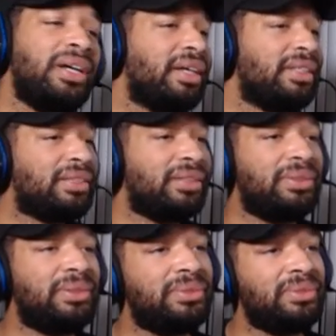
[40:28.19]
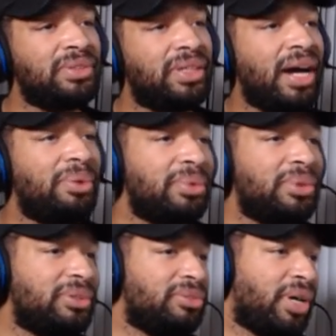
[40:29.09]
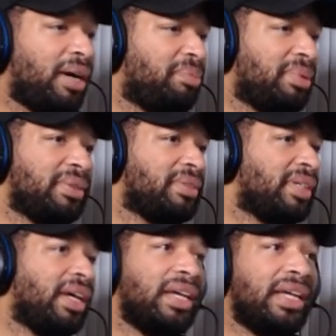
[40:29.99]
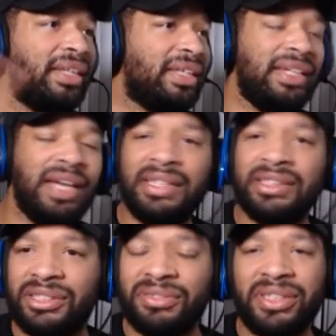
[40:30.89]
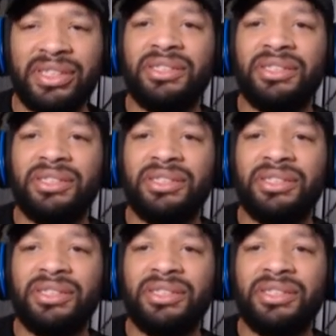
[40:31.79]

So, I will drop in the end screen.